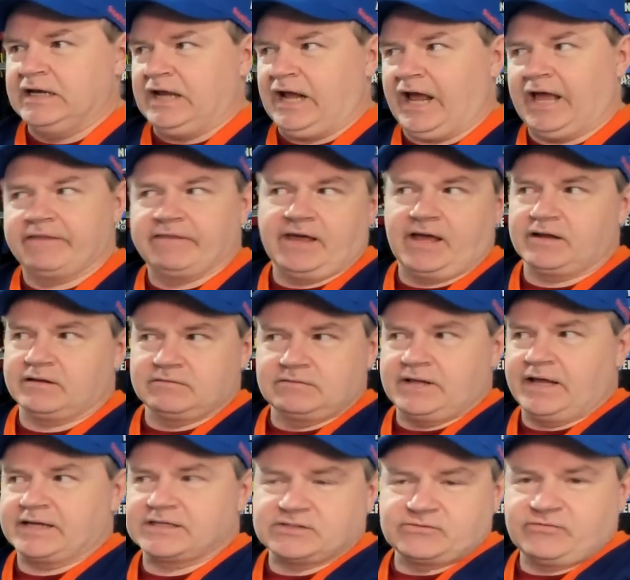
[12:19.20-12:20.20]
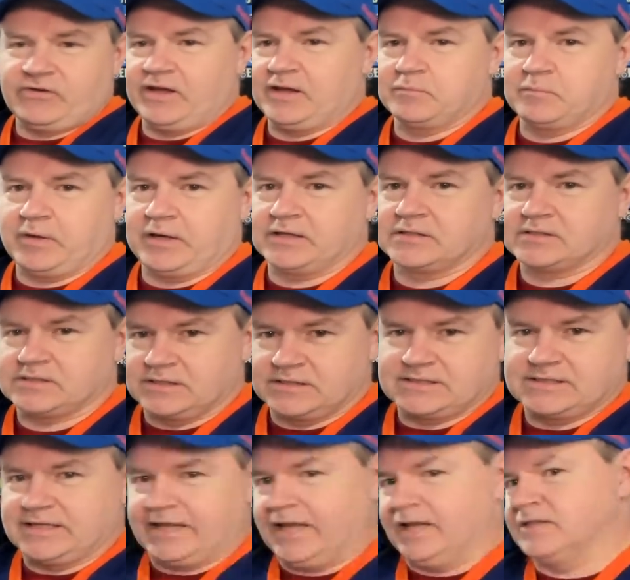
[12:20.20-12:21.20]
and that next fan base
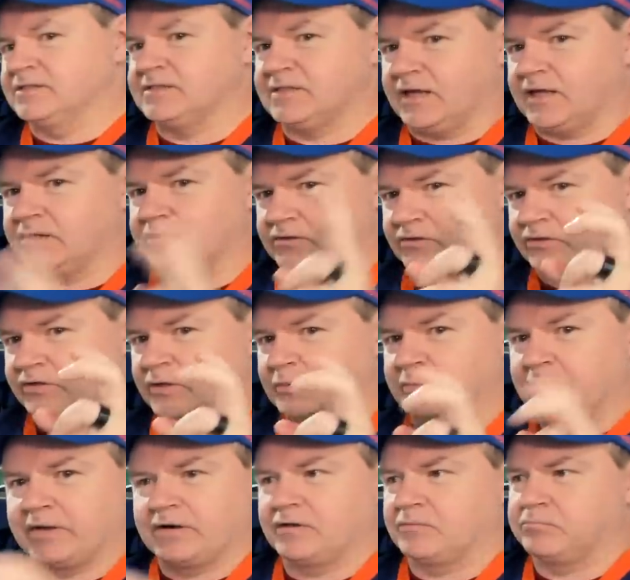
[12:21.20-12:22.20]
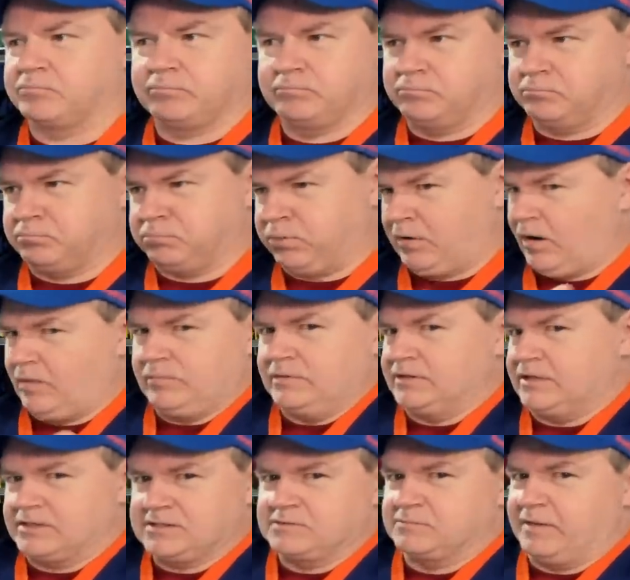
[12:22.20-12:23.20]
that's against that dirty player probably
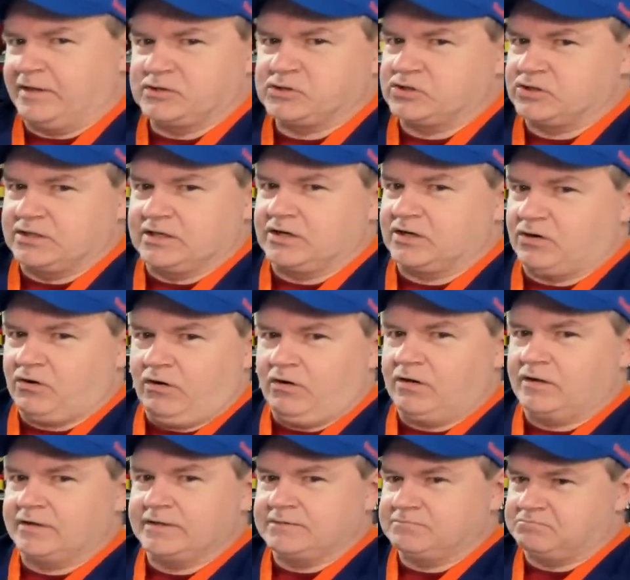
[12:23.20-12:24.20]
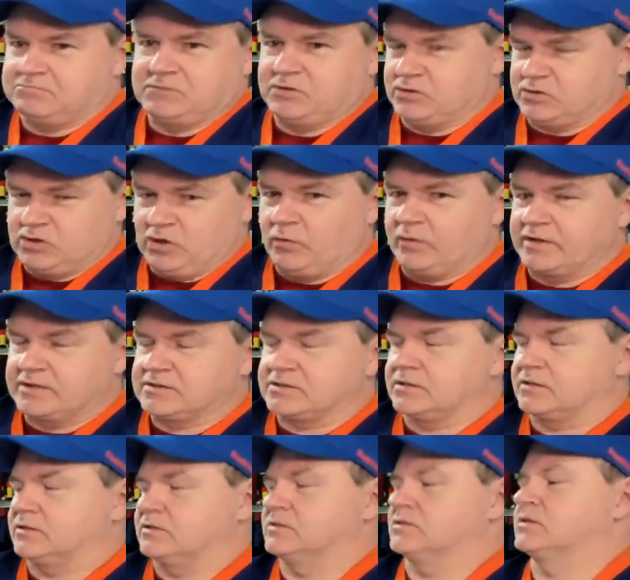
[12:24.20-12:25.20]
doesn't mention it at all, and there's no
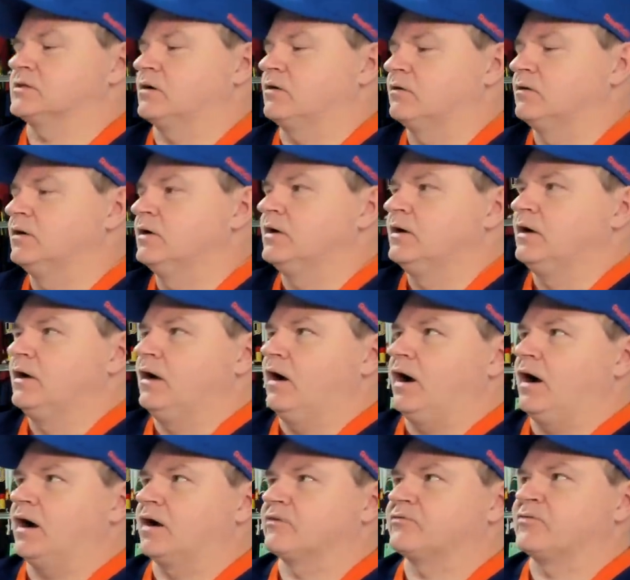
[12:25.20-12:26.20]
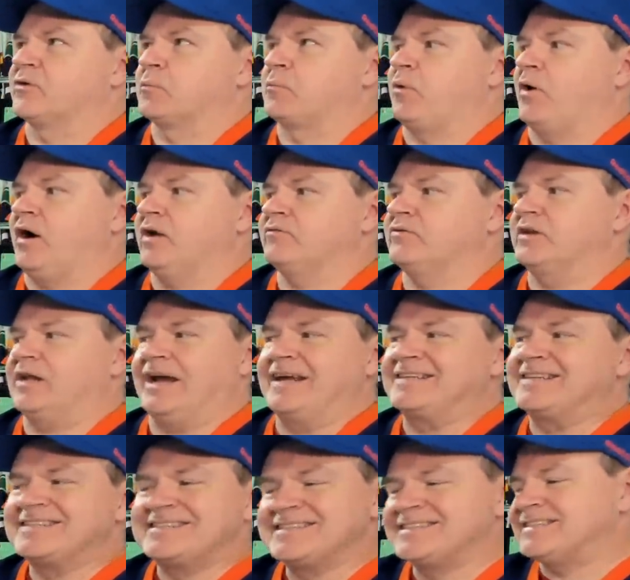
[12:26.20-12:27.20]
incident. So uh, for Potvin, I
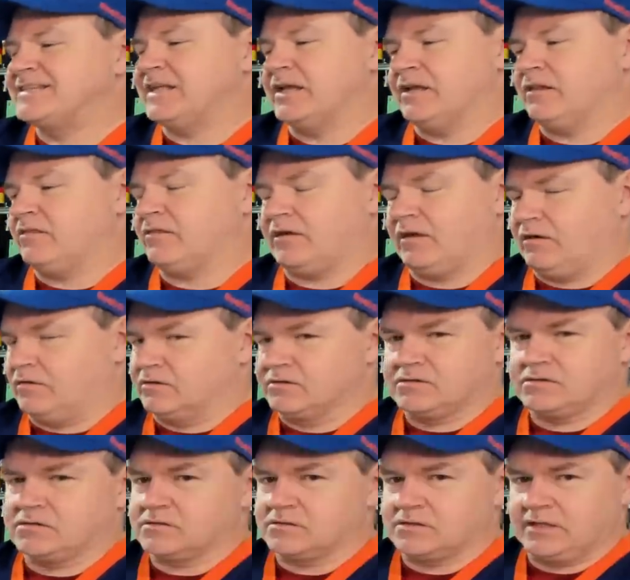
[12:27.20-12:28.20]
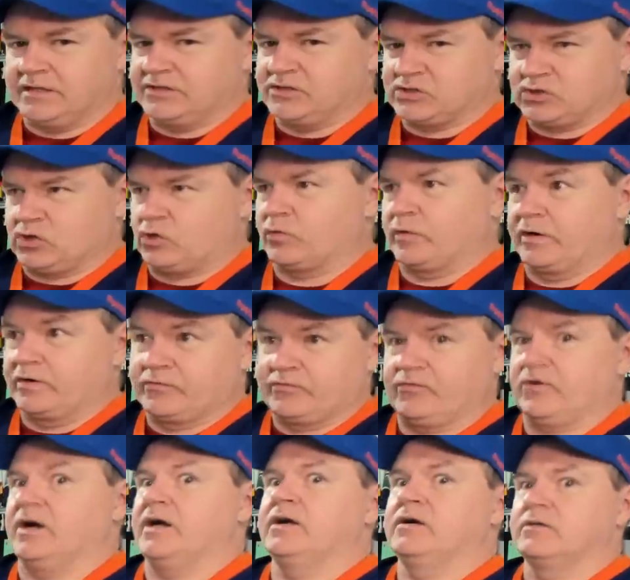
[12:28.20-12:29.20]
didn't see anything else in his career
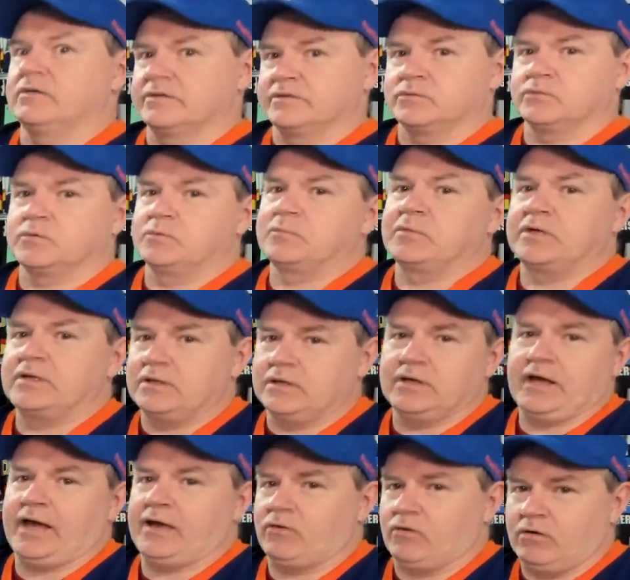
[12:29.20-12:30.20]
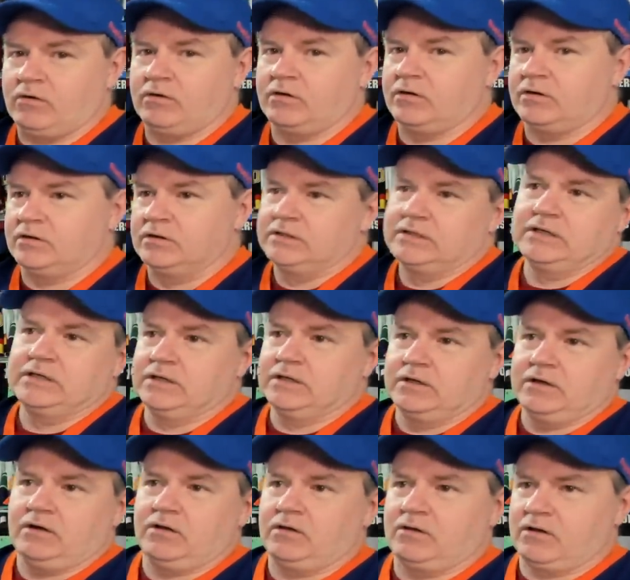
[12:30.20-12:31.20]
file that would be at all
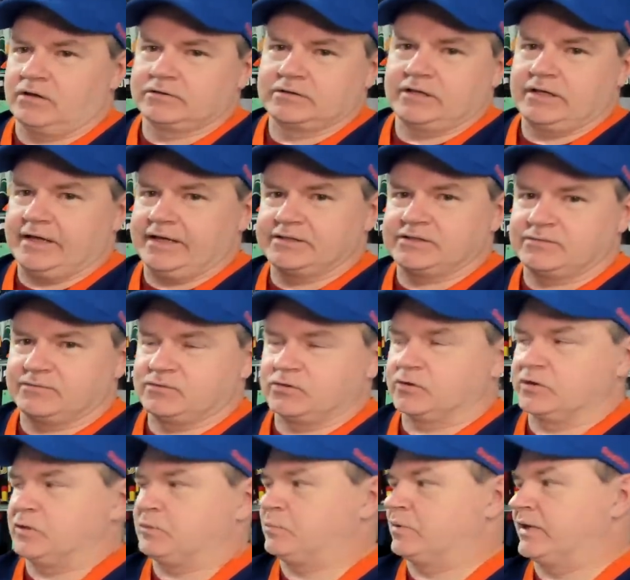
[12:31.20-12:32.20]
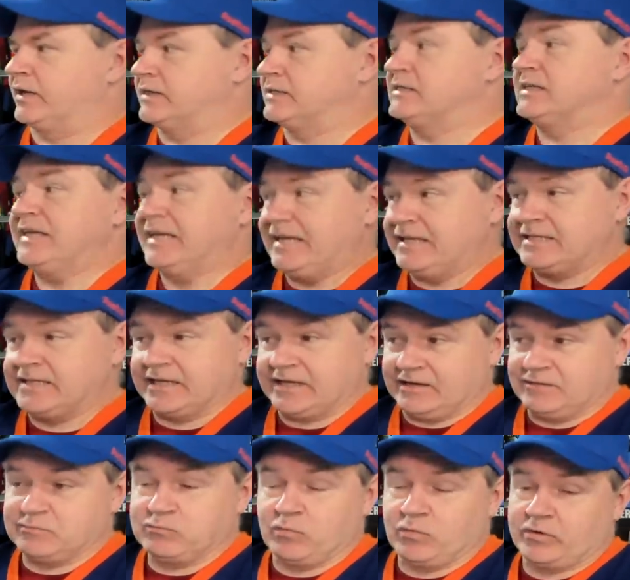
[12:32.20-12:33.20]
along the lines of dirty plays. He did
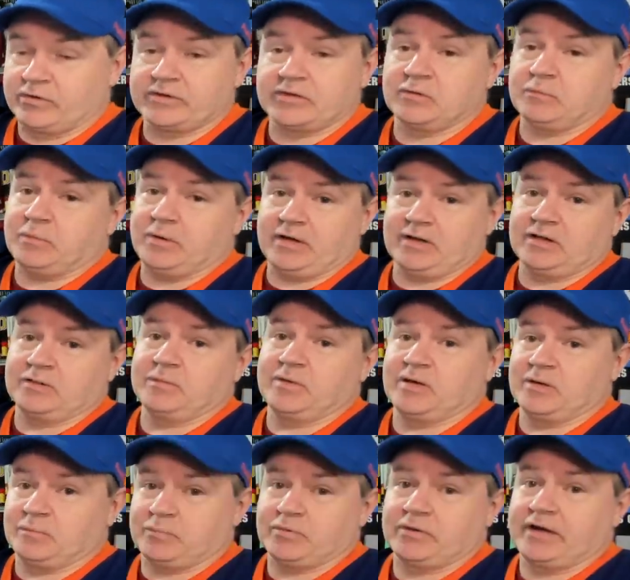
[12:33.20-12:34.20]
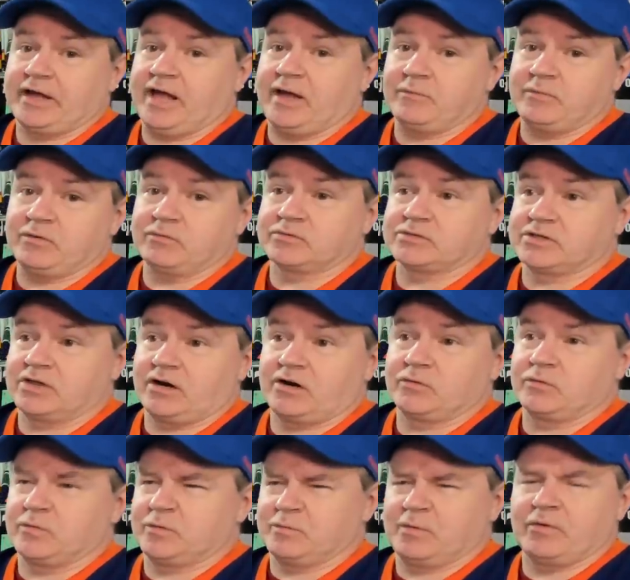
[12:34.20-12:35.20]
have more than a penalty minute per game. He
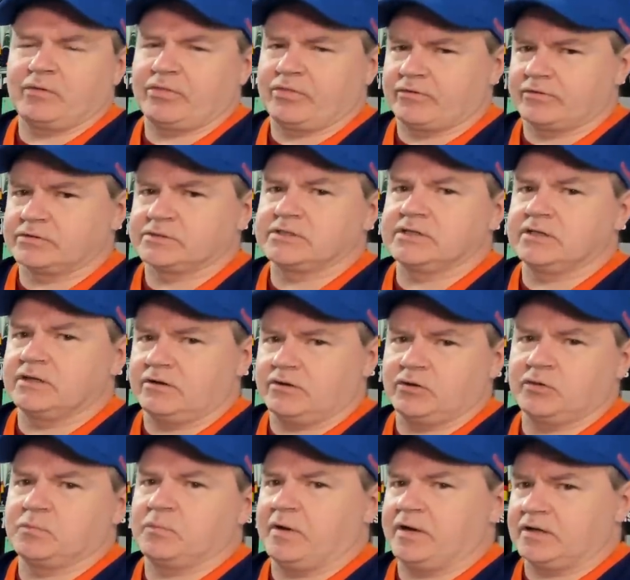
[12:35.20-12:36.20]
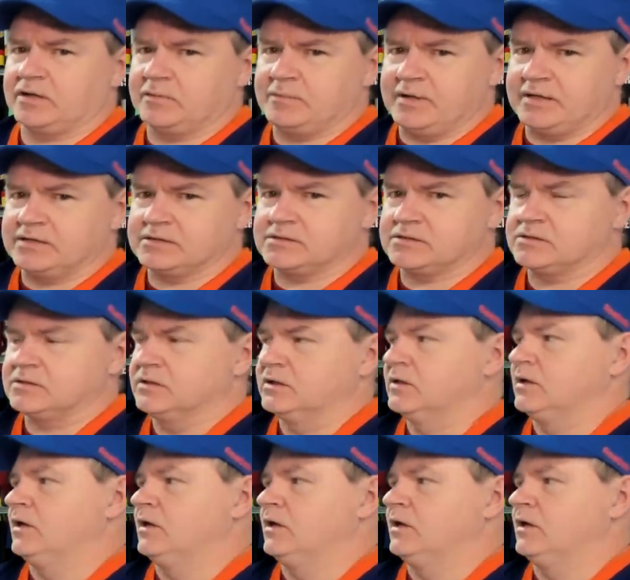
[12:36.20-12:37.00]
retired with about 1,300 penalty minutes.